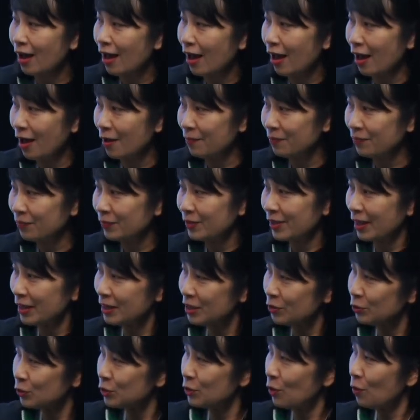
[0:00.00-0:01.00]
um, thank
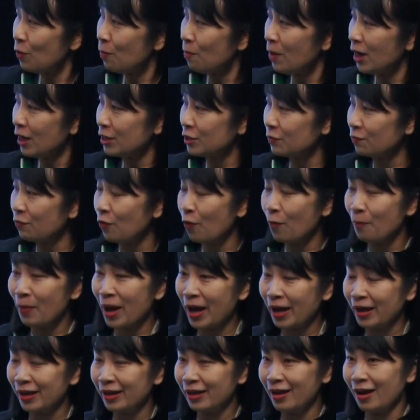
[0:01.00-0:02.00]
you so much for
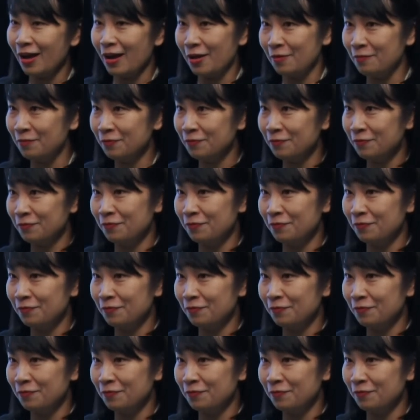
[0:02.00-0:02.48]
my um,